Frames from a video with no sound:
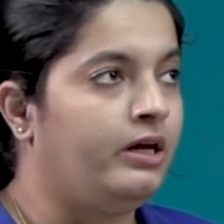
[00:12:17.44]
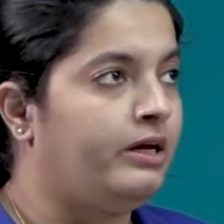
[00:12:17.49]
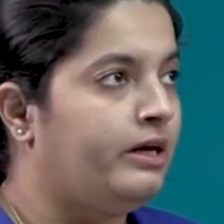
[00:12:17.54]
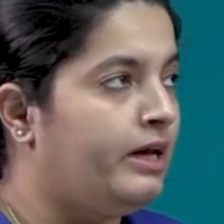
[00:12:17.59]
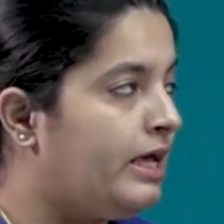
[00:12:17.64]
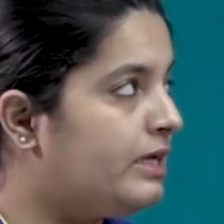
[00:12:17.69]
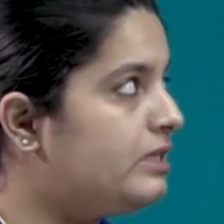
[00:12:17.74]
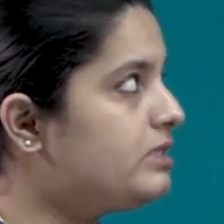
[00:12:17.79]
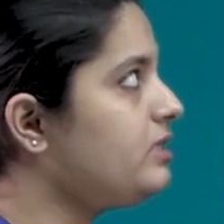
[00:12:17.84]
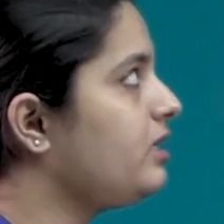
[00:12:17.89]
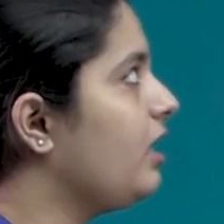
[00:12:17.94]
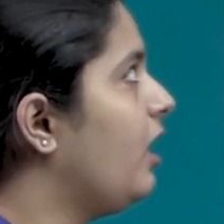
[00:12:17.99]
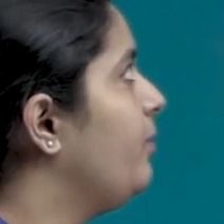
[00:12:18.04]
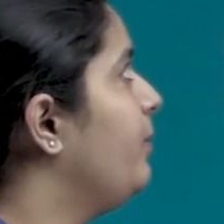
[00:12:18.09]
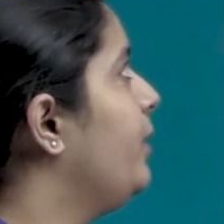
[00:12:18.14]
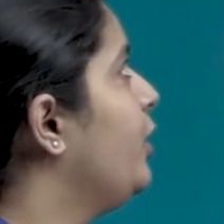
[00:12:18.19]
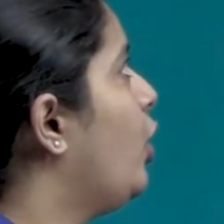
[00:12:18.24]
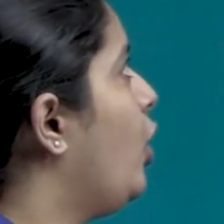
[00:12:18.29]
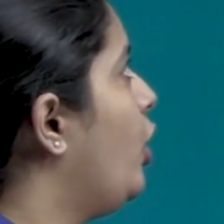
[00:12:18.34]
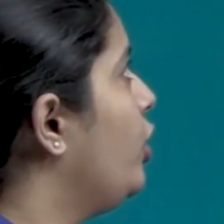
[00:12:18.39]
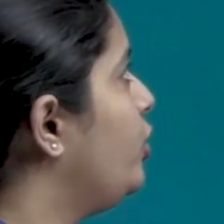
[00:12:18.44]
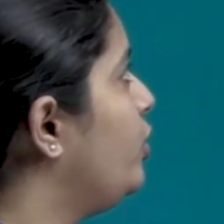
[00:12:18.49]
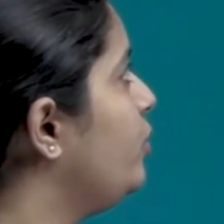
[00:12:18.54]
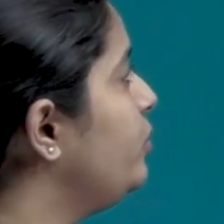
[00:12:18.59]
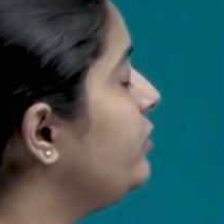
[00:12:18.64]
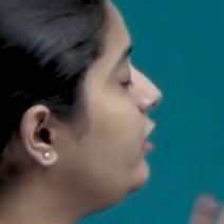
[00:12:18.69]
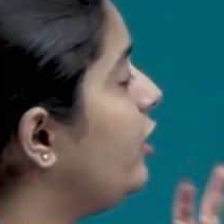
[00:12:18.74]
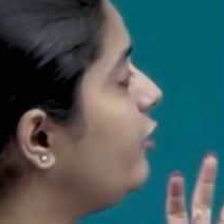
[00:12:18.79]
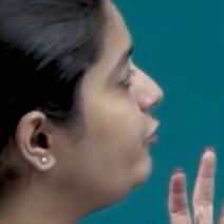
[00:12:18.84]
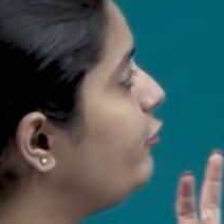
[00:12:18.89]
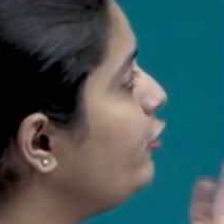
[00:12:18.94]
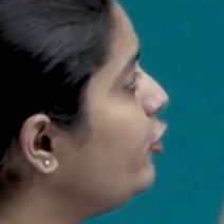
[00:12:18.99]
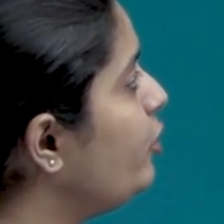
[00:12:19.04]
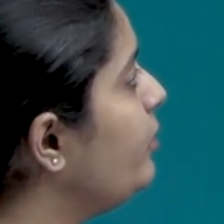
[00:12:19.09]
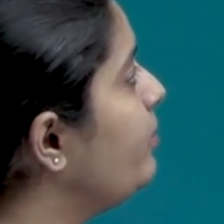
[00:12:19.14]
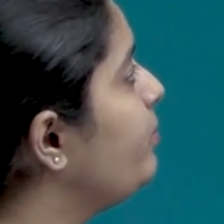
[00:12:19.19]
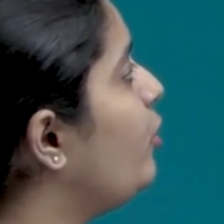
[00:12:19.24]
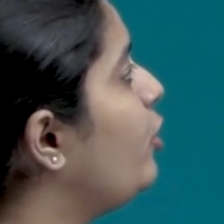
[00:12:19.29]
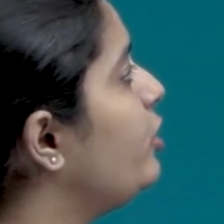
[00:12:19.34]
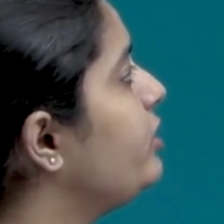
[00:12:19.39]
Next, coming on to a few
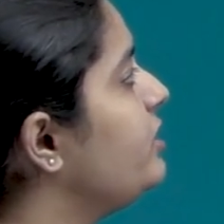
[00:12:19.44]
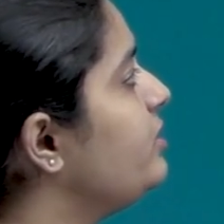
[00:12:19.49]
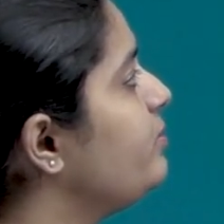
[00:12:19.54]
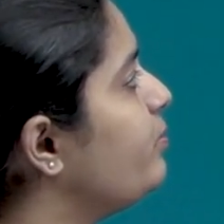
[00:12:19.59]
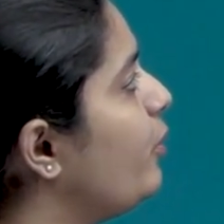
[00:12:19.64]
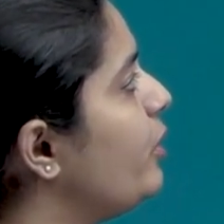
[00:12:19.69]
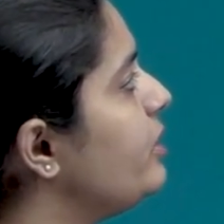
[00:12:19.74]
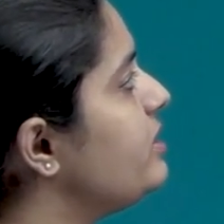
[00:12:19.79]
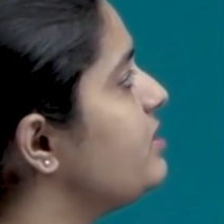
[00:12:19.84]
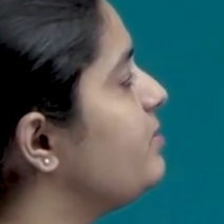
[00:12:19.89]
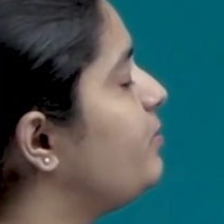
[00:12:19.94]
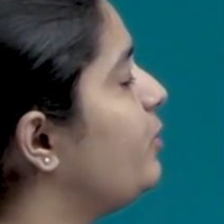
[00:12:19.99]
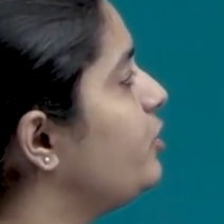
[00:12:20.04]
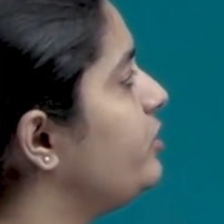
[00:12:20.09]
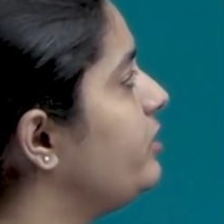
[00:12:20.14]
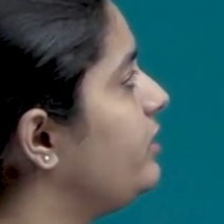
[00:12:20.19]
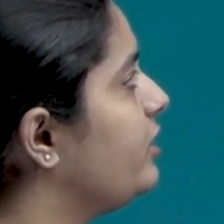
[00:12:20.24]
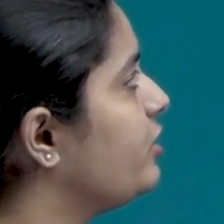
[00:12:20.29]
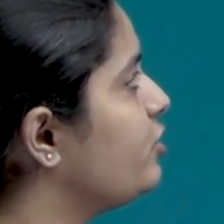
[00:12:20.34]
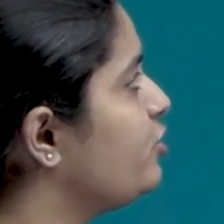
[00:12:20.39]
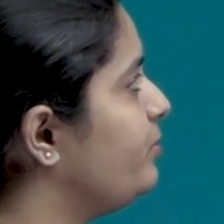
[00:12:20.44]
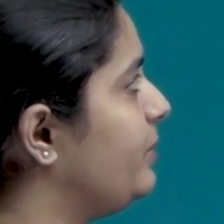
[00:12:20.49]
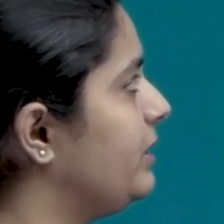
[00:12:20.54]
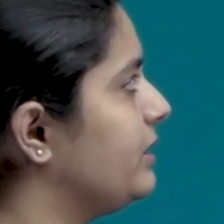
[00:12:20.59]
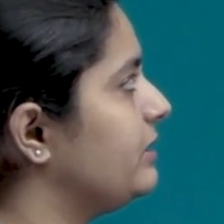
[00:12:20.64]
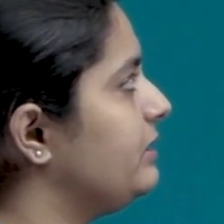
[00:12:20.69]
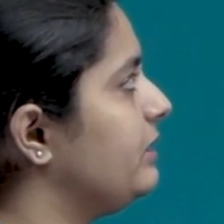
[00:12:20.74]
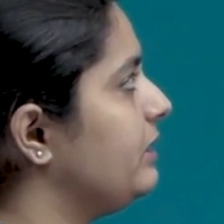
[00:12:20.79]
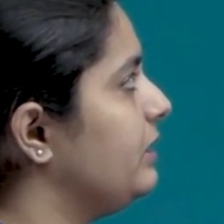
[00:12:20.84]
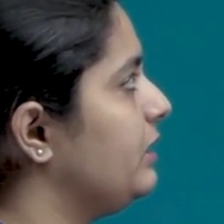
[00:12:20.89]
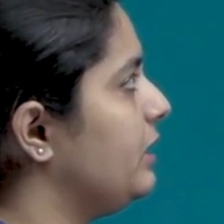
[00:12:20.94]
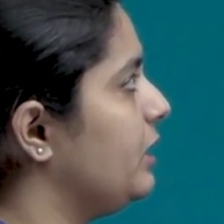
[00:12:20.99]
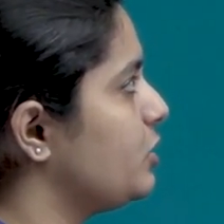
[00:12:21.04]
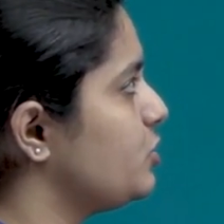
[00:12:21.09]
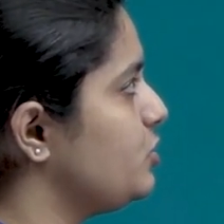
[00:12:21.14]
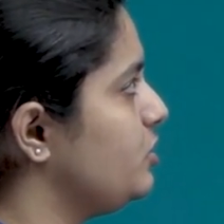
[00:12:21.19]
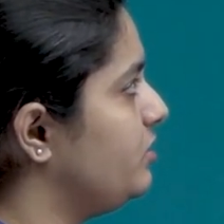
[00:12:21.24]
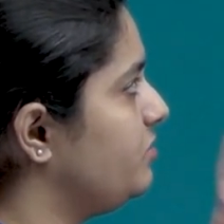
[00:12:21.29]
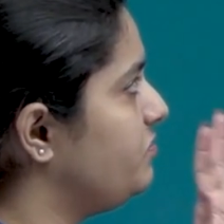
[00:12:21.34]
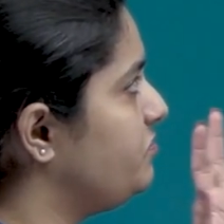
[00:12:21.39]
important points about electromagnetic
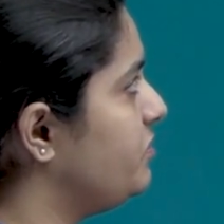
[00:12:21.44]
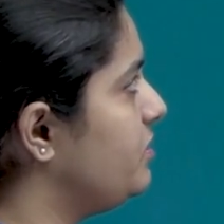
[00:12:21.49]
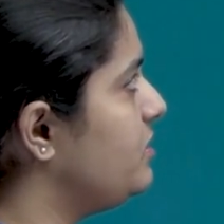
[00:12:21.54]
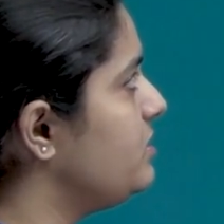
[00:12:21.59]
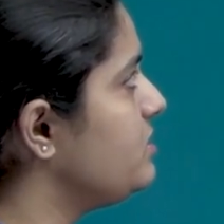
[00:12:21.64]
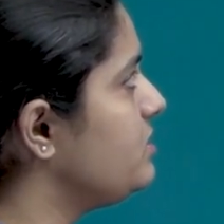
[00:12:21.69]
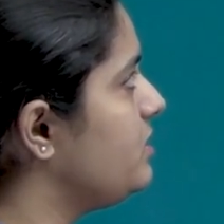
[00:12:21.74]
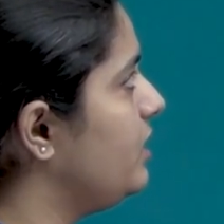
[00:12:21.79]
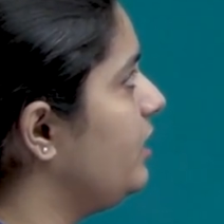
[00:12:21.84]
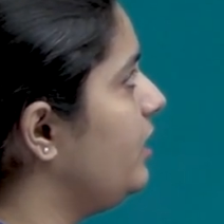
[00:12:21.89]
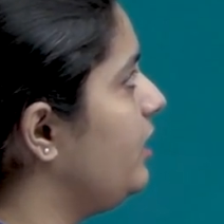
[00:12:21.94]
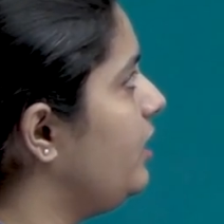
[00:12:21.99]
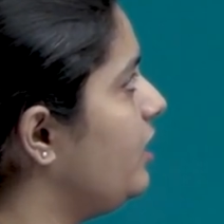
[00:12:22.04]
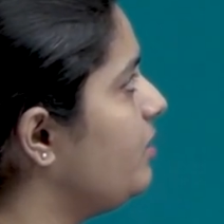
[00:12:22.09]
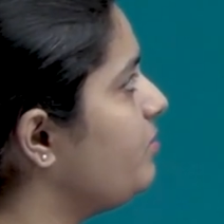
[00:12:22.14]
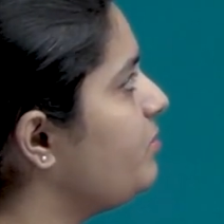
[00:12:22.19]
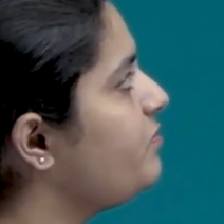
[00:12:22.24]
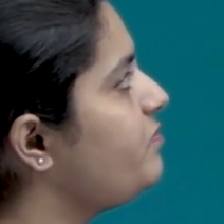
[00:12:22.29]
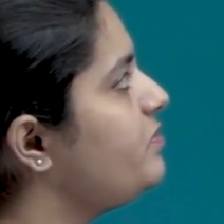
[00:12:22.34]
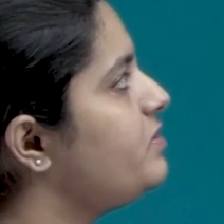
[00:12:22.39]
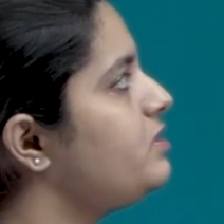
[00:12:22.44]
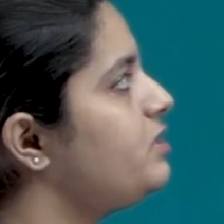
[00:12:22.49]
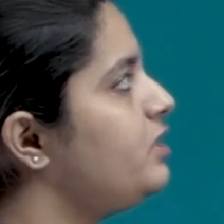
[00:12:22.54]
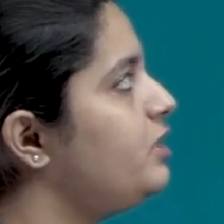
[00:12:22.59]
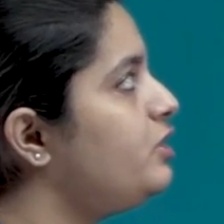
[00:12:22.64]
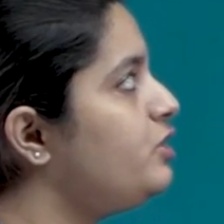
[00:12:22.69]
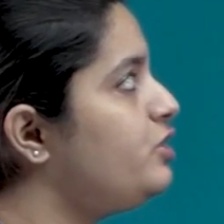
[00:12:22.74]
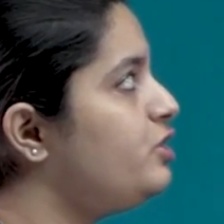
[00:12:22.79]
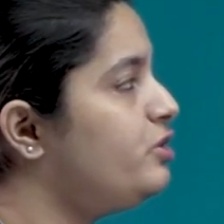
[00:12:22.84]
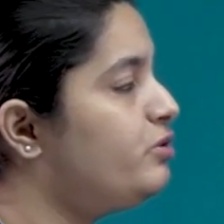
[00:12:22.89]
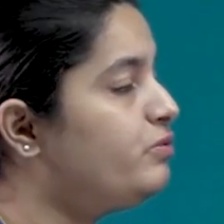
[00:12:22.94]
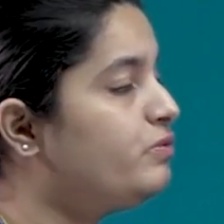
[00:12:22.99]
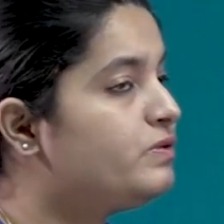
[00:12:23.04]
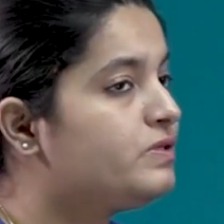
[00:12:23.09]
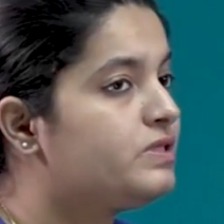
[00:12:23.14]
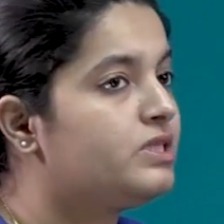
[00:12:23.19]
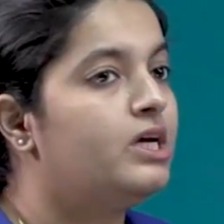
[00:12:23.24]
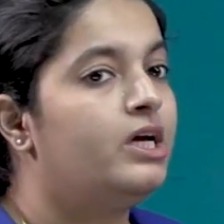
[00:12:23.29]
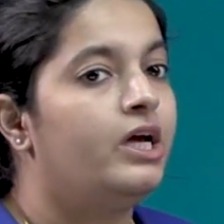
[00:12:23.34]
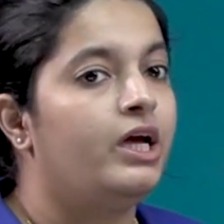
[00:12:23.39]
induction. The first thing, EMF is
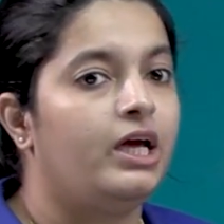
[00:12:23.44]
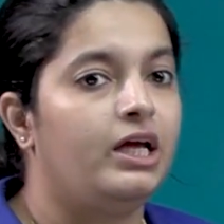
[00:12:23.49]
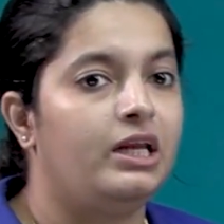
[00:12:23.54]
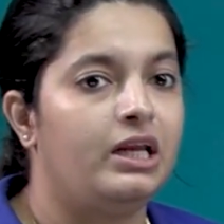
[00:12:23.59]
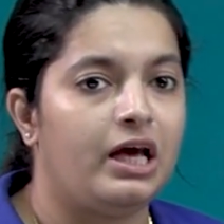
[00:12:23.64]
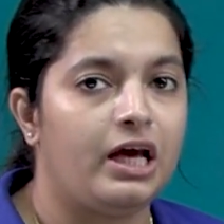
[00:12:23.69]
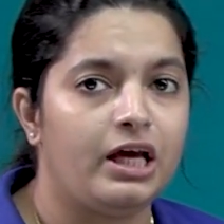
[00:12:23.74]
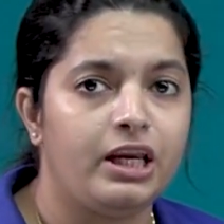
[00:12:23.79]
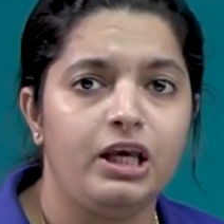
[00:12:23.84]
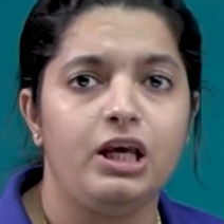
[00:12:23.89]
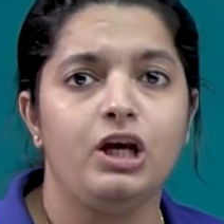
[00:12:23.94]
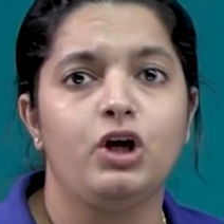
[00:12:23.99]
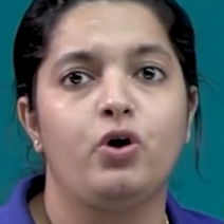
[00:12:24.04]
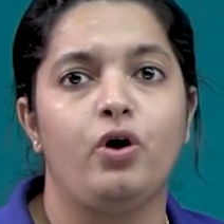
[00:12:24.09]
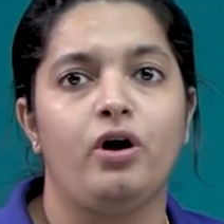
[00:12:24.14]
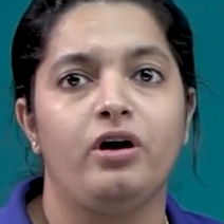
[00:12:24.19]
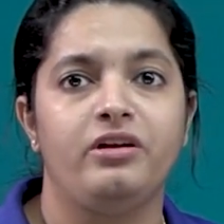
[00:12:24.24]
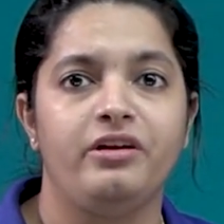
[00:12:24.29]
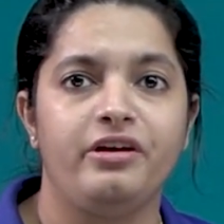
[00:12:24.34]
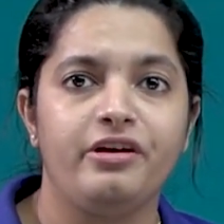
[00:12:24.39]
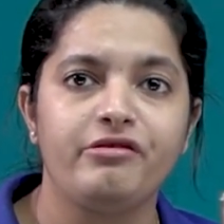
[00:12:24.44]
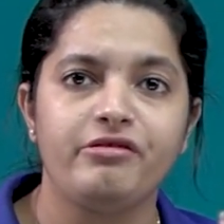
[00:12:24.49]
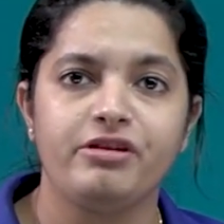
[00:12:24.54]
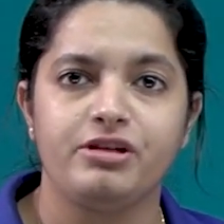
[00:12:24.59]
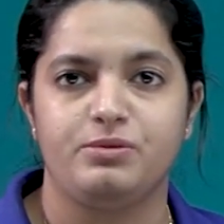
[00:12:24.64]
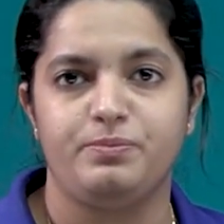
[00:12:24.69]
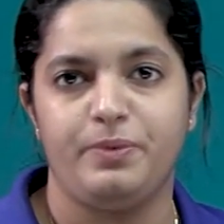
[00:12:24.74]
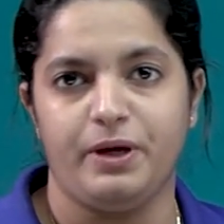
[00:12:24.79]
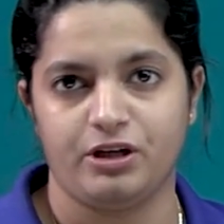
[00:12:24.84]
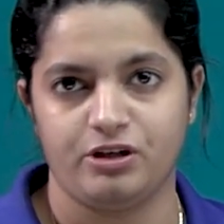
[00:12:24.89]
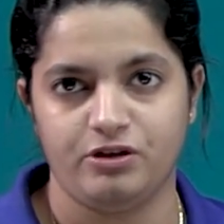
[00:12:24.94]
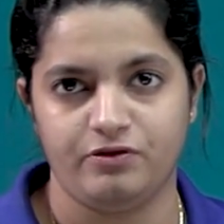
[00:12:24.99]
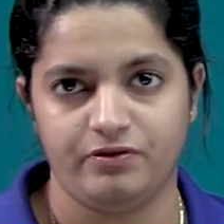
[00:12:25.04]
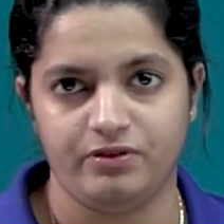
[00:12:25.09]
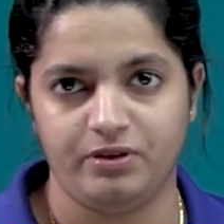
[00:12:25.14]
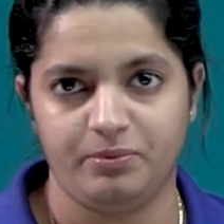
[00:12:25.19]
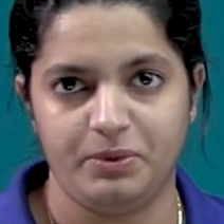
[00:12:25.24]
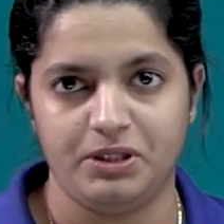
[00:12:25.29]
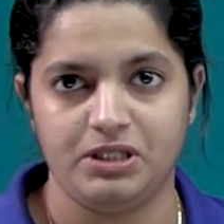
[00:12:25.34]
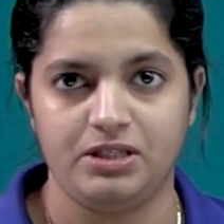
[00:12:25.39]
induced in any coil irrespective
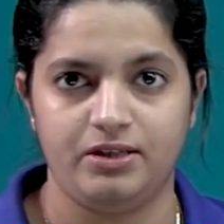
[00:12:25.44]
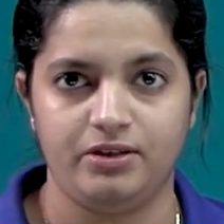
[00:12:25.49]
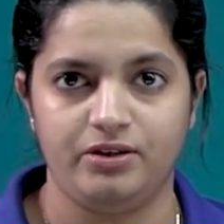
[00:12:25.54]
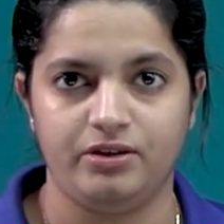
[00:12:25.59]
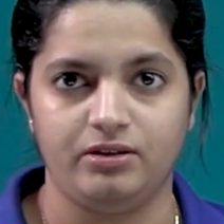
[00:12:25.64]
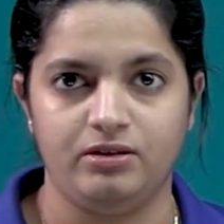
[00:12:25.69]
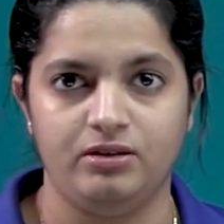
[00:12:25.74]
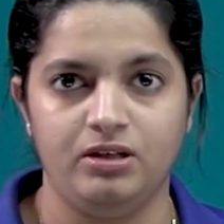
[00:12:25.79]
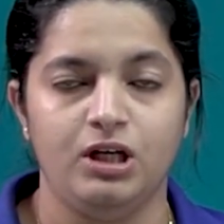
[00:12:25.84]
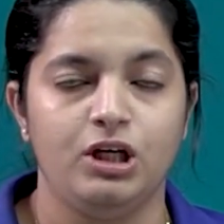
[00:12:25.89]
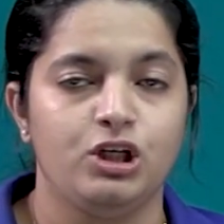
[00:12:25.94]
of the material.